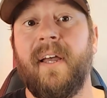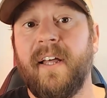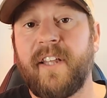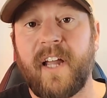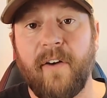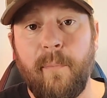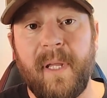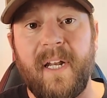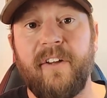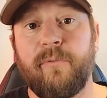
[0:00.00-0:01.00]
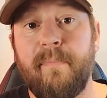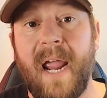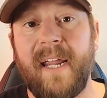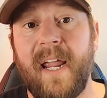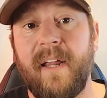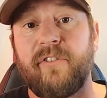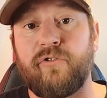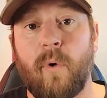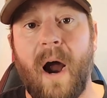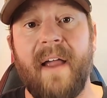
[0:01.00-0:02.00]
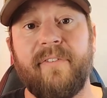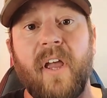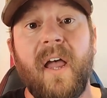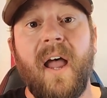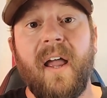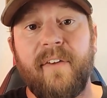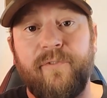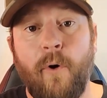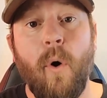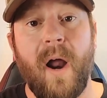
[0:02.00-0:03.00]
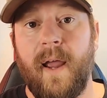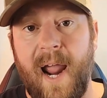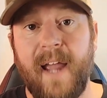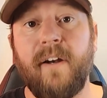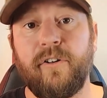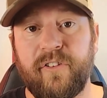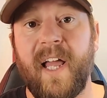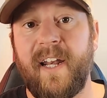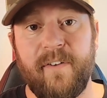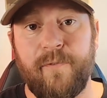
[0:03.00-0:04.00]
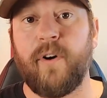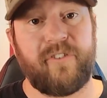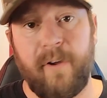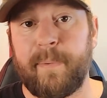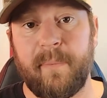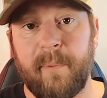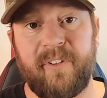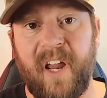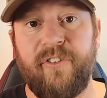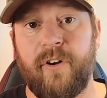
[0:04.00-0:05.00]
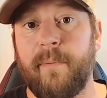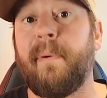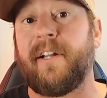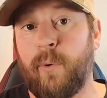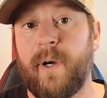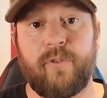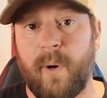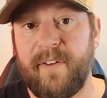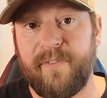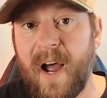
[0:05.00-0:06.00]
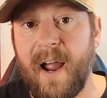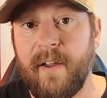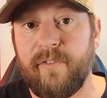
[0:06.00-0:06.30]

the government is making strides for it and are slating for its implementation by 2025,